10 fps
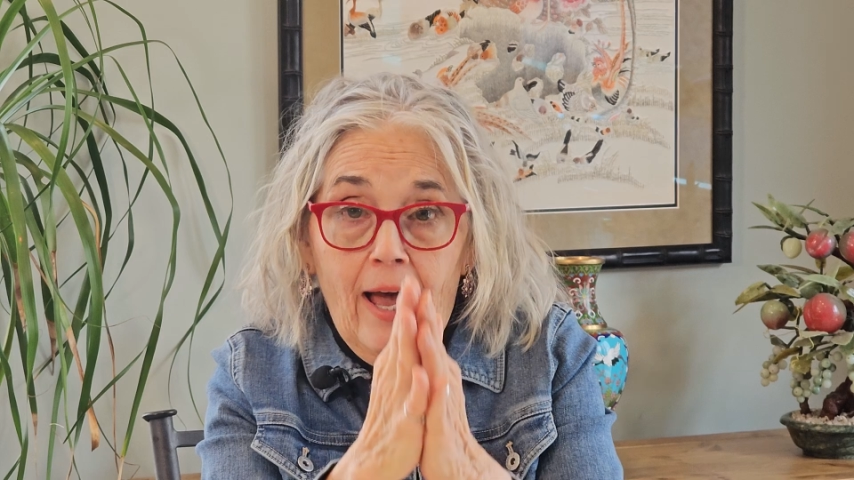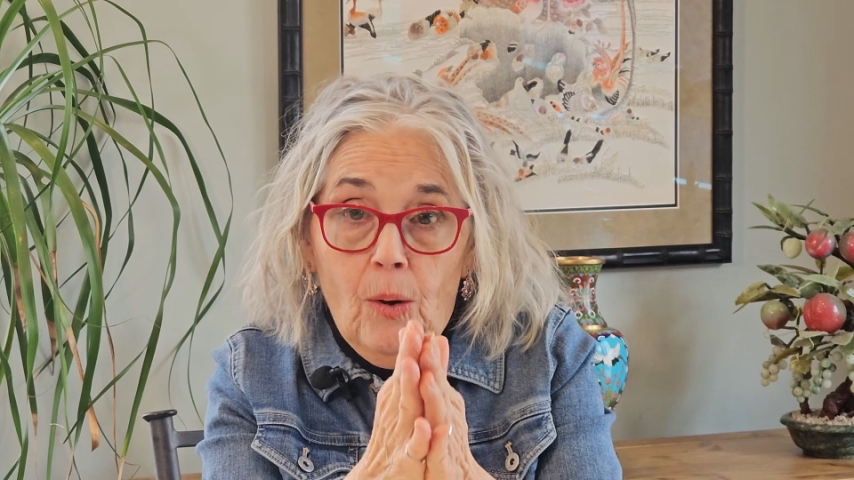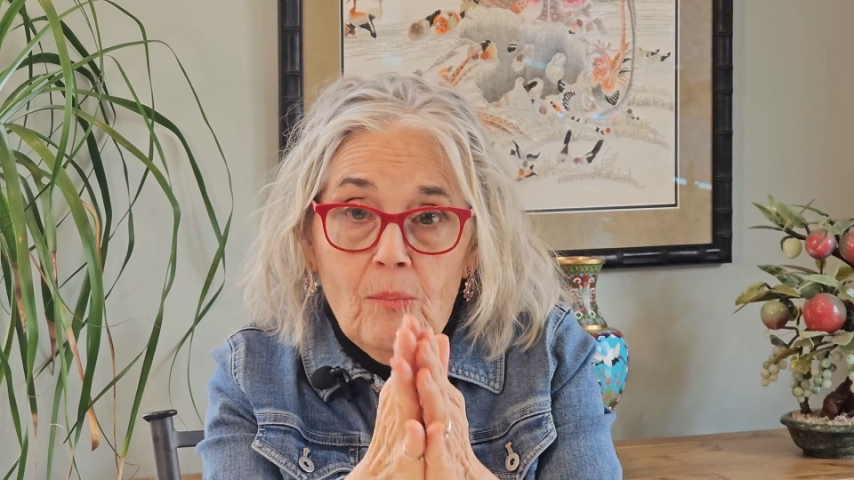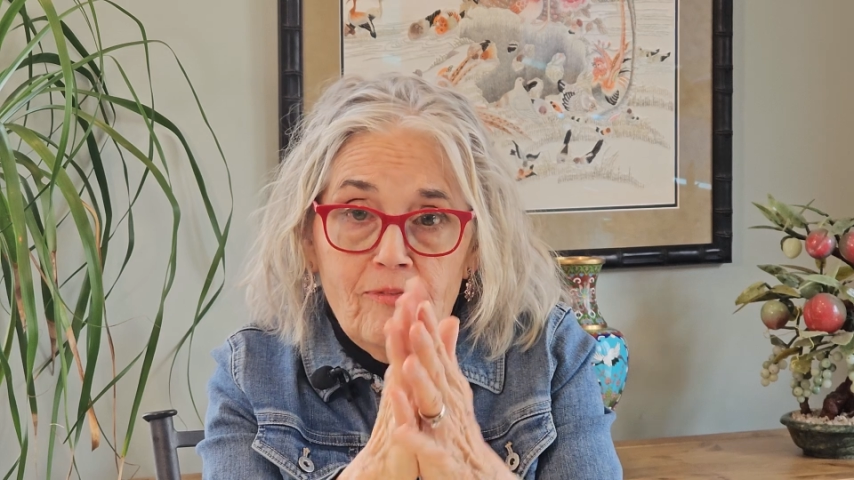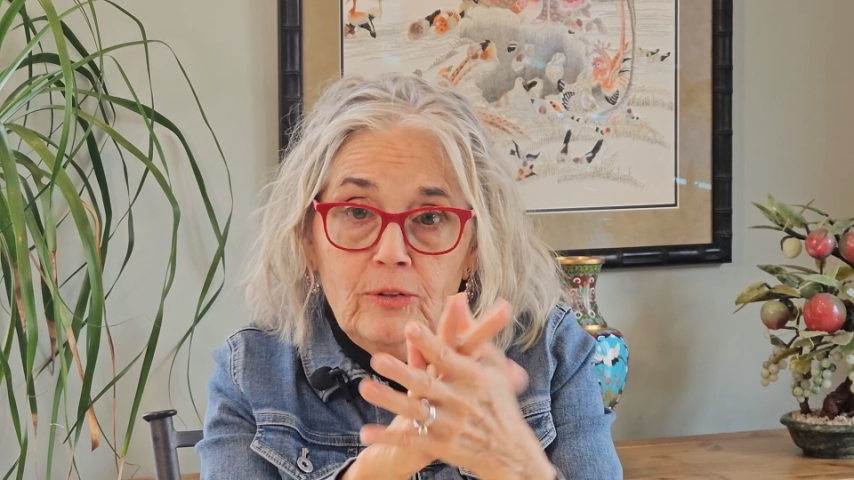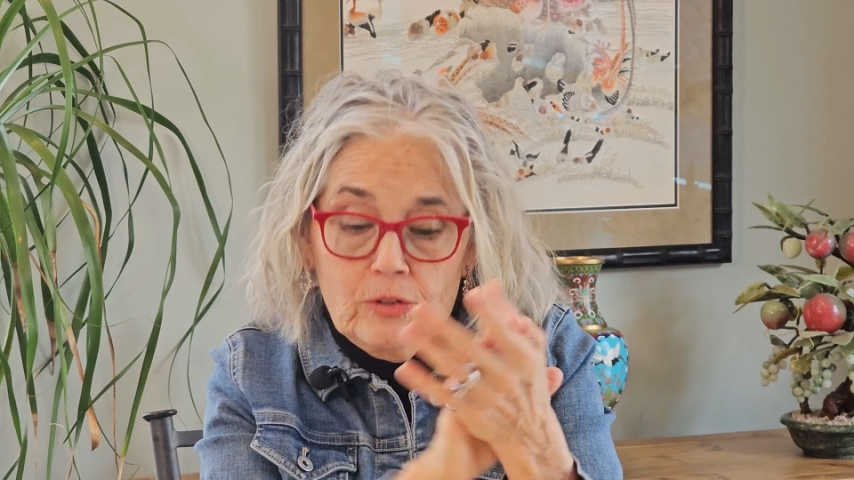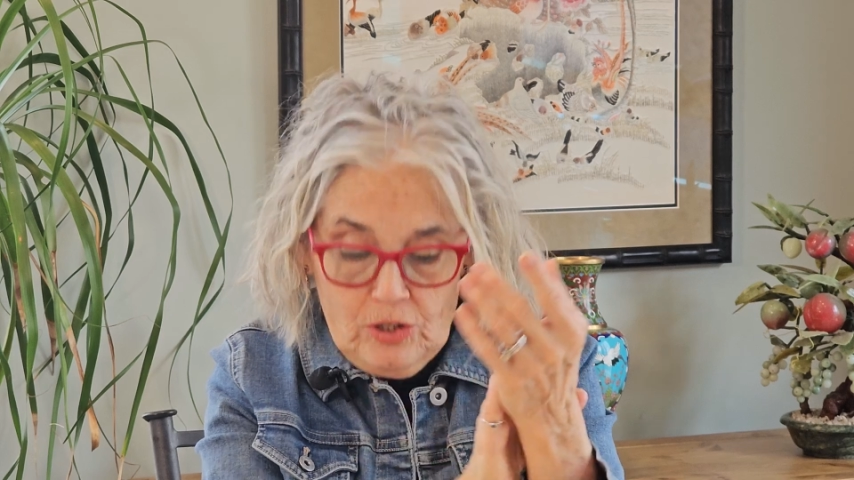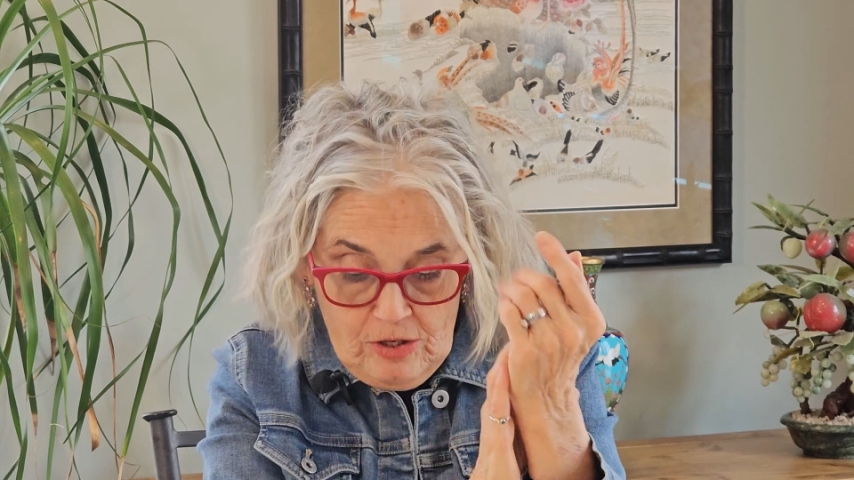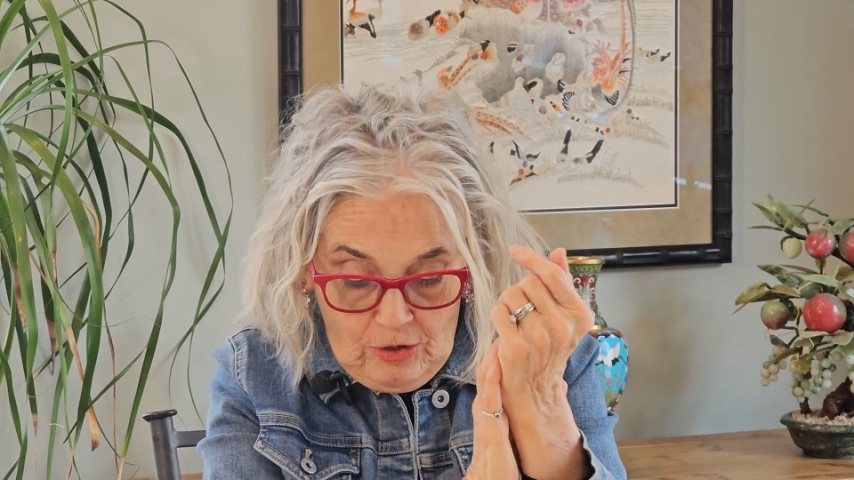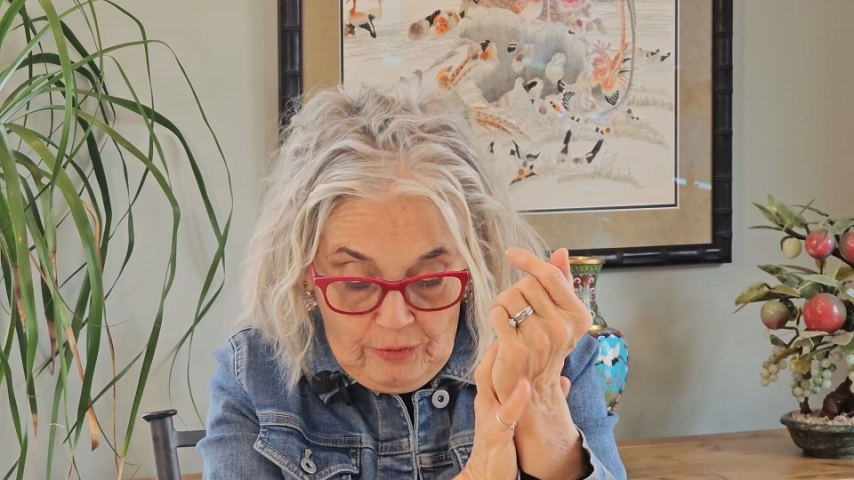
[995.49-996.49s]
helpful
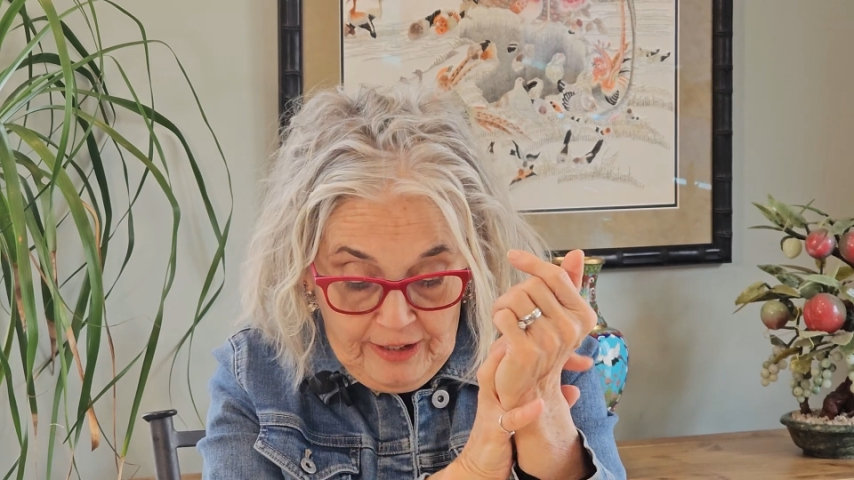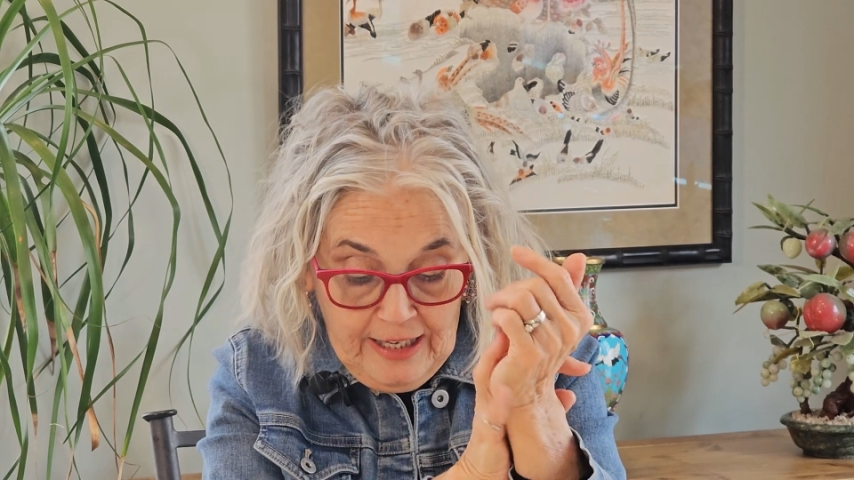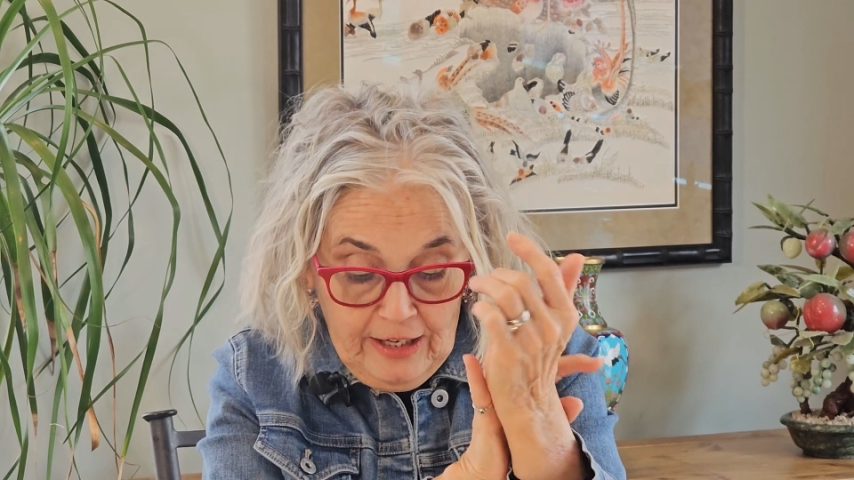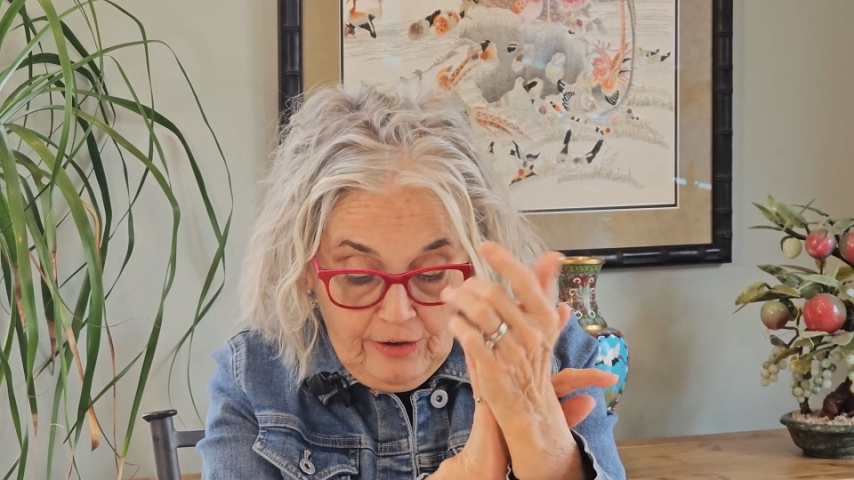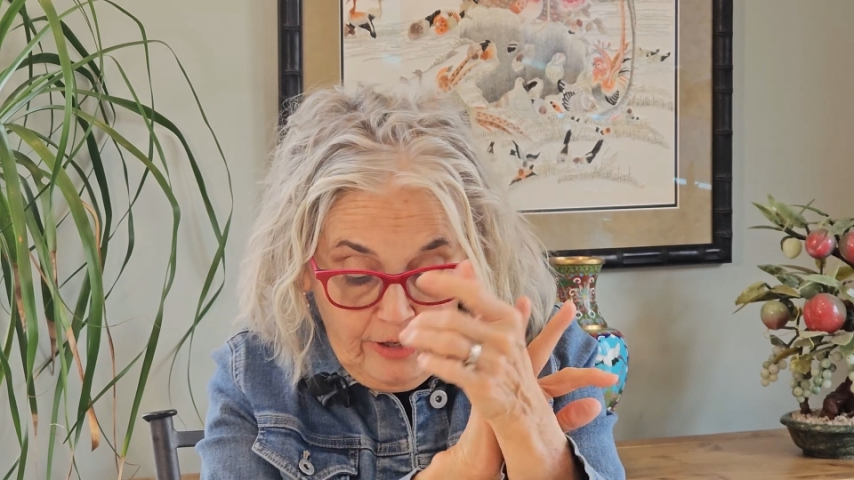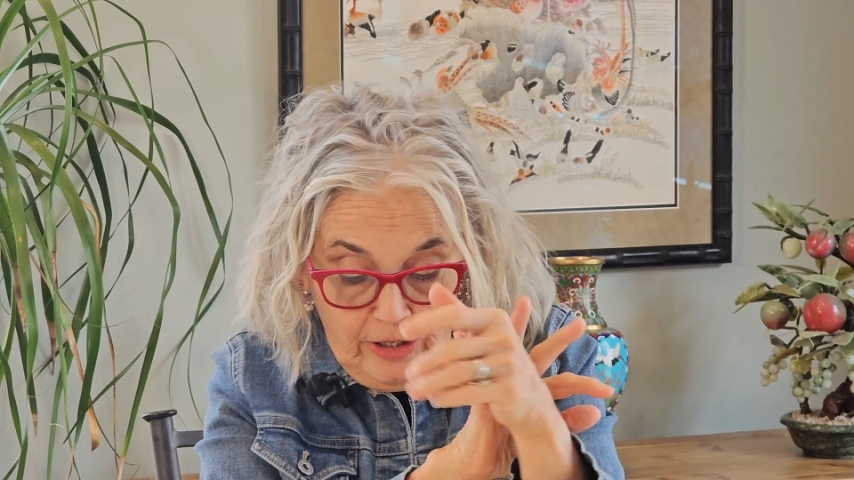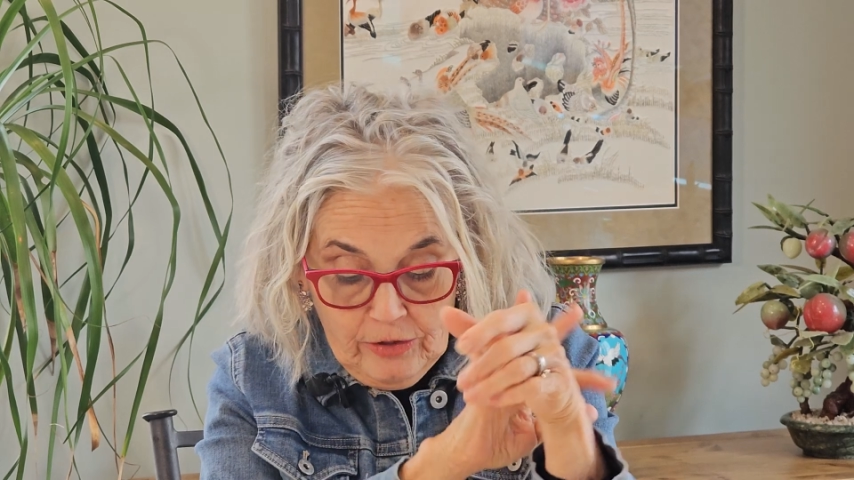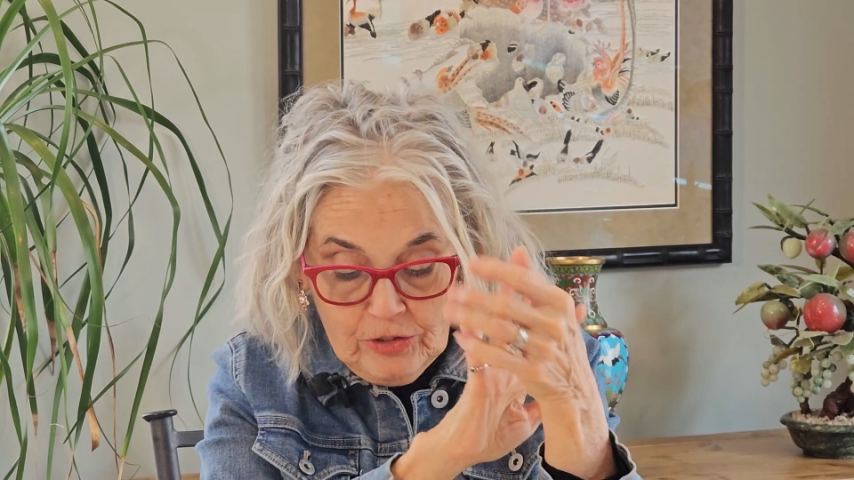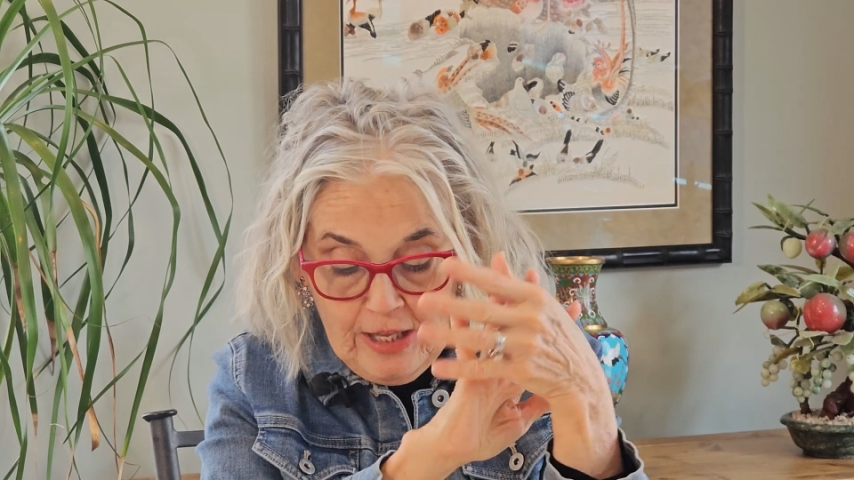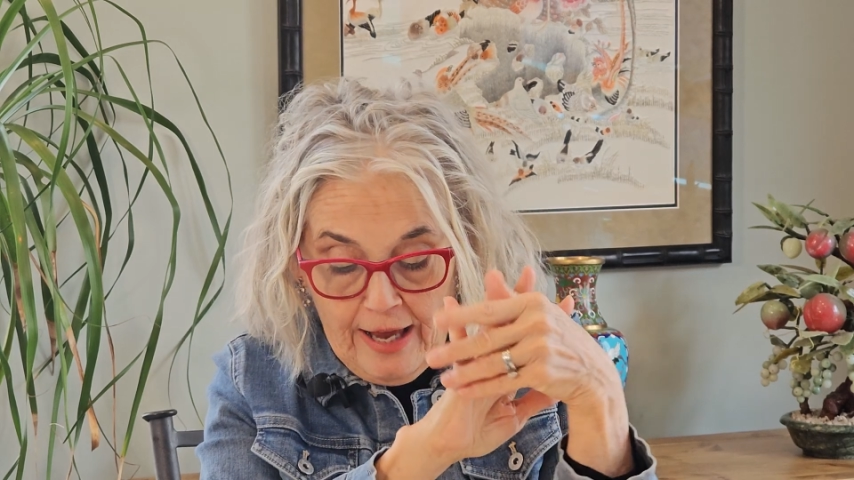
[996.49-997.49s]
to know the carriers